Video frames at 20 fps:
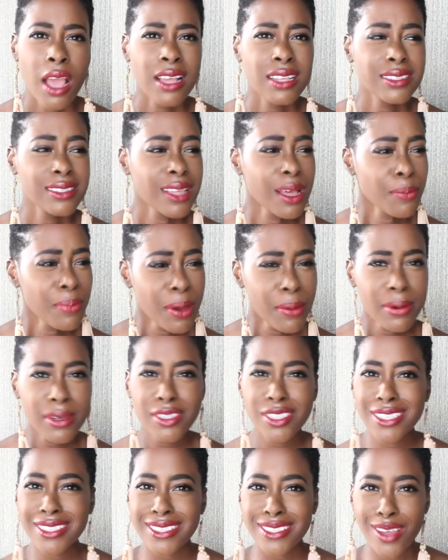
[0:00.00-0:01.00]
some people
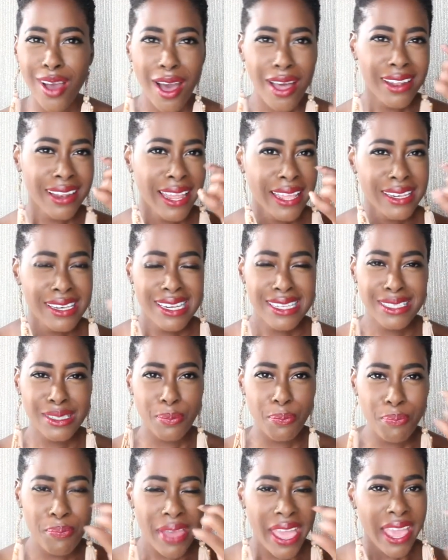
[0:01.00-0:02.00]
just got like these
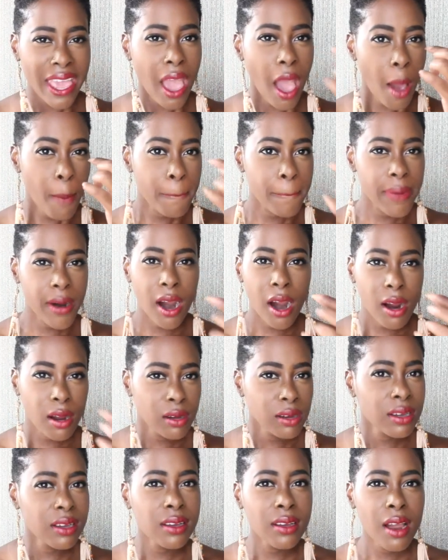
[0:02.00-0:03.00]
big
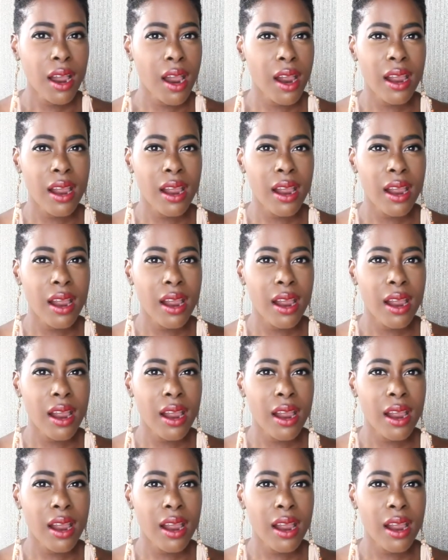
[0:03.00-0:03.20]
brown